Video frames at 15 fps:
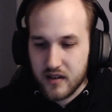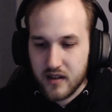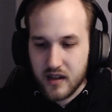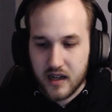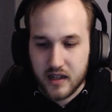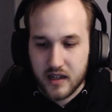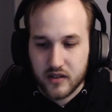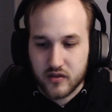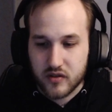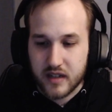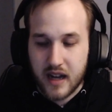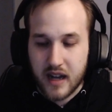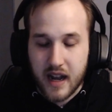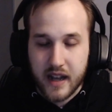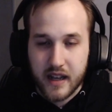
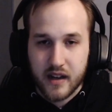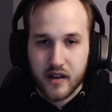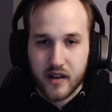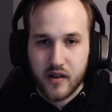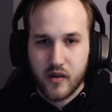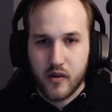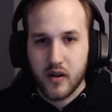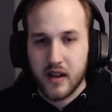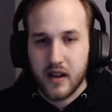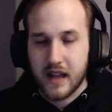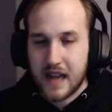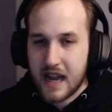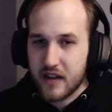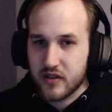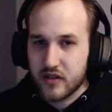Drataya or like
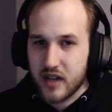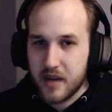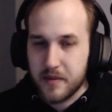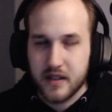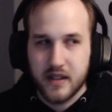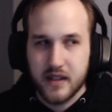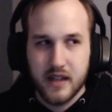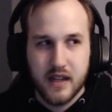Astrabbit.